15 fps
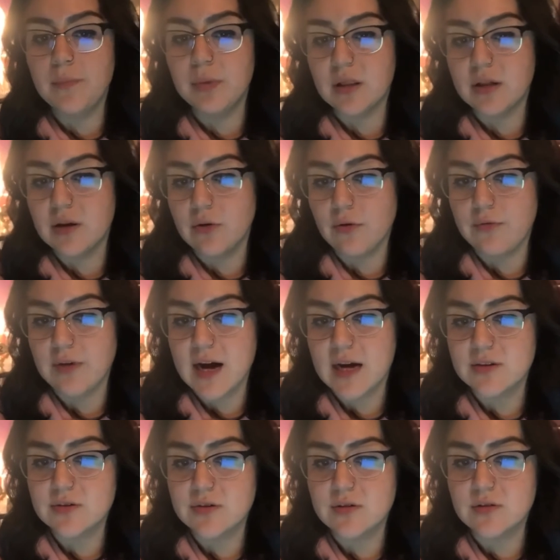political
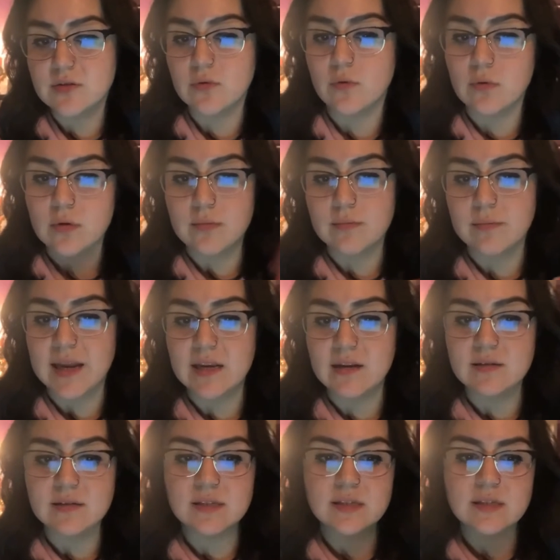factors, or
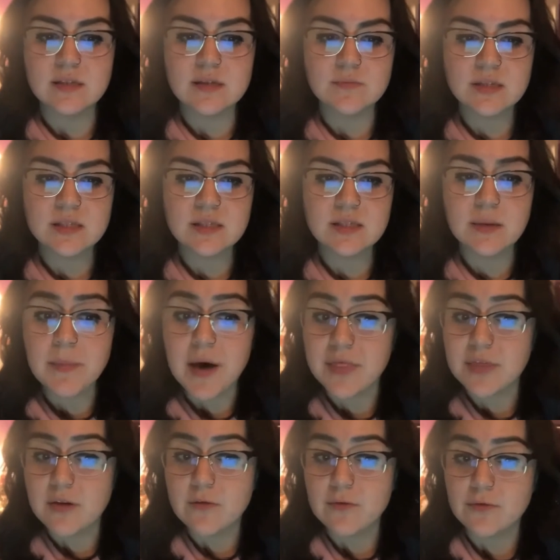maintenance systems. The
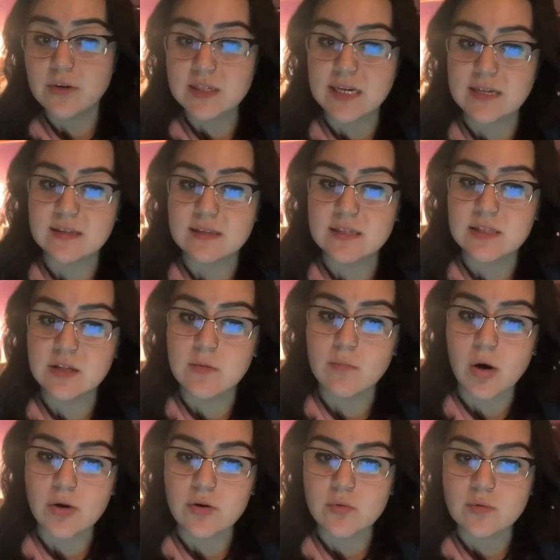method for testing their
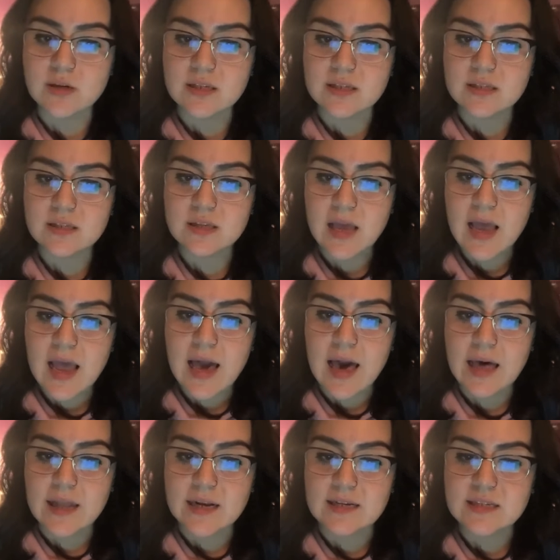model was
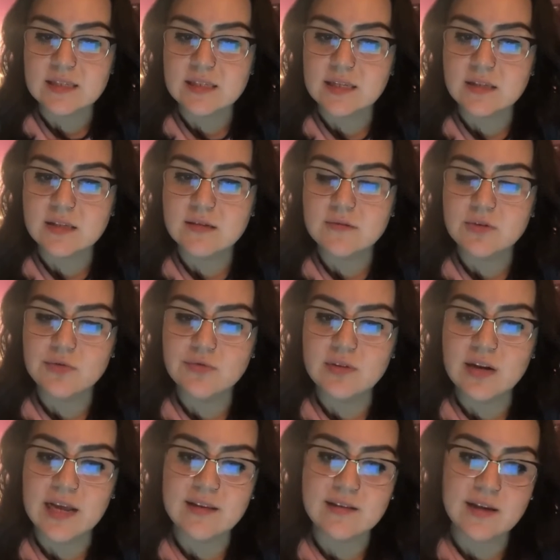an extensive
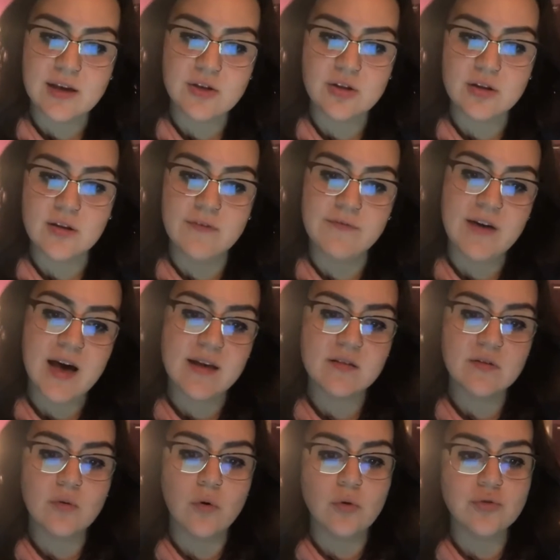utilization of
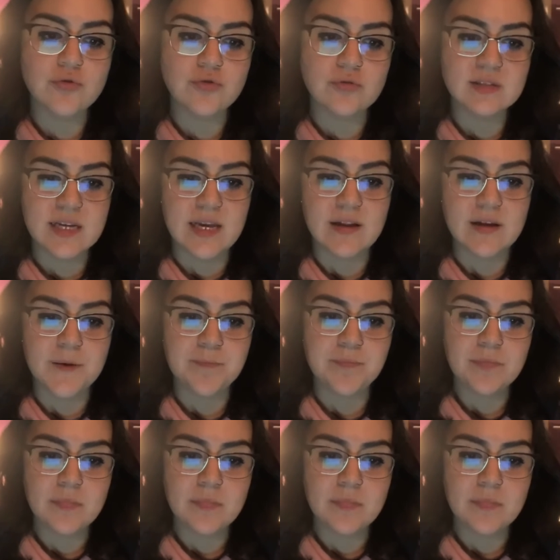vast cultural data.